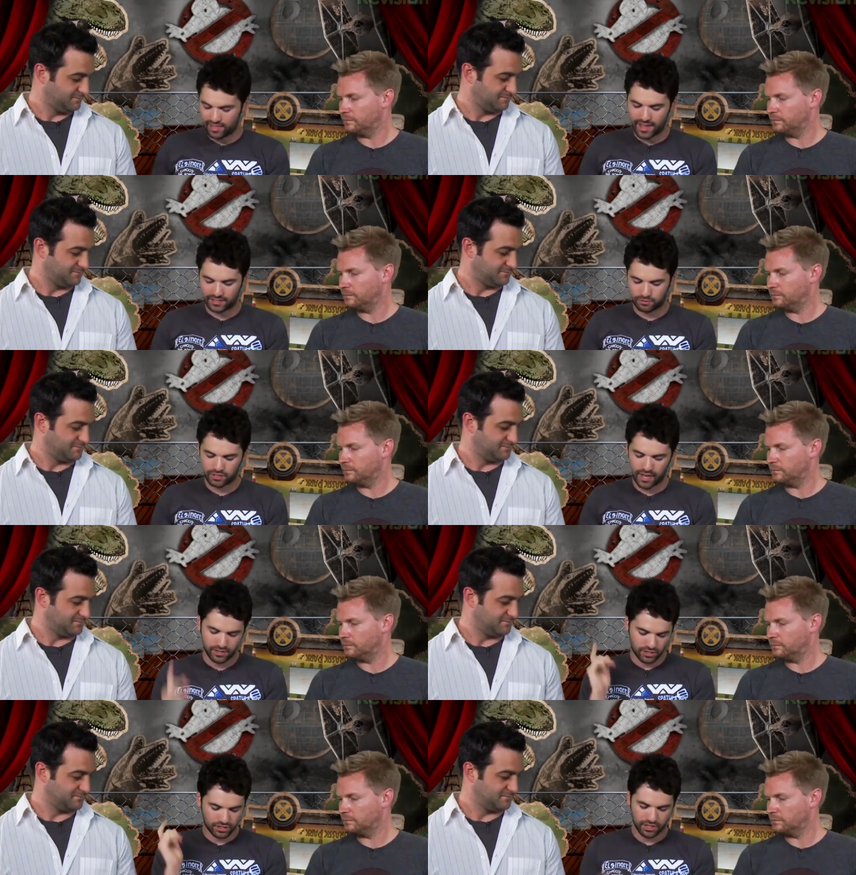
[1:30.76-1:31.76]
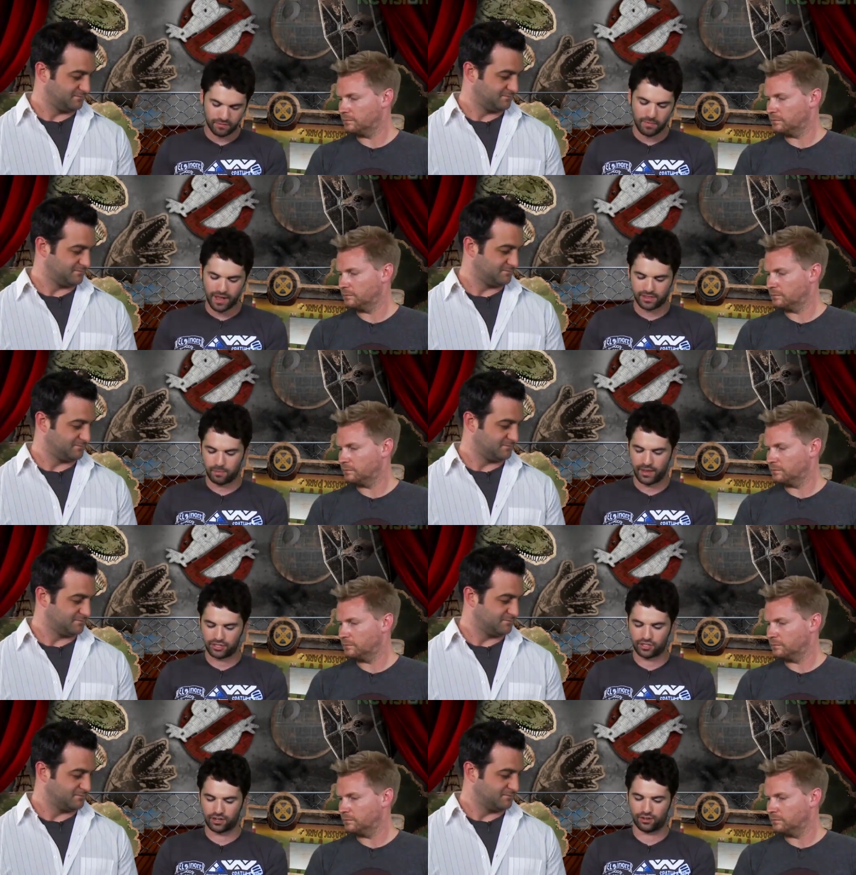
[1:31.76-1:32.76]
Speaker 1: this, which I can just give Mike the
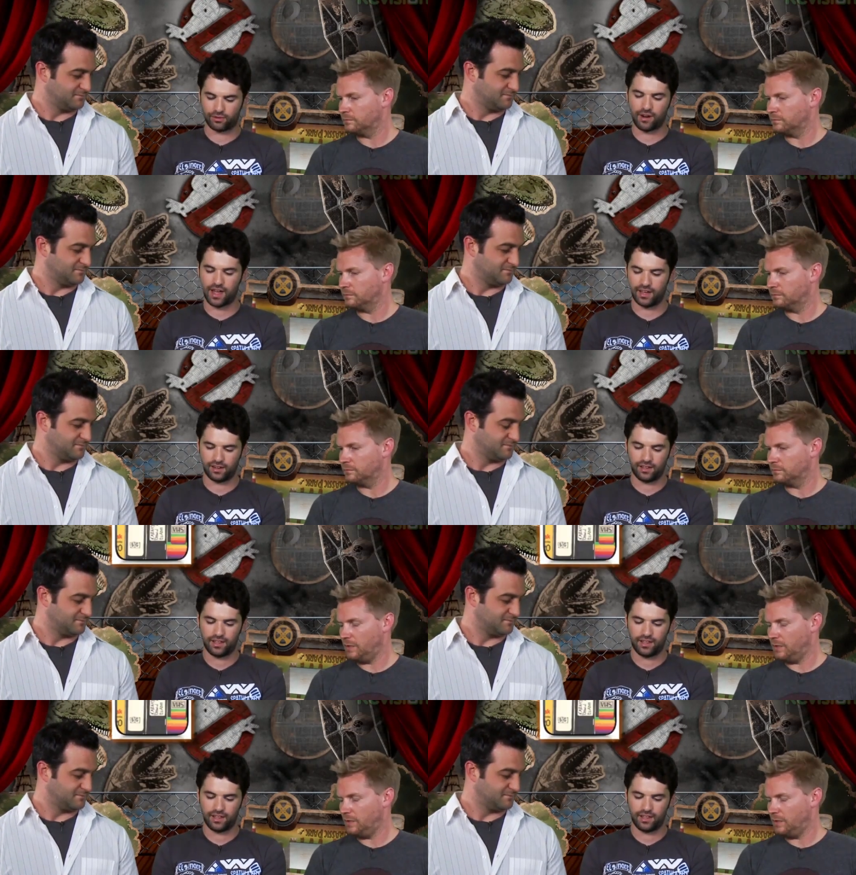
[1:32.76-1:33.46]
picture, right?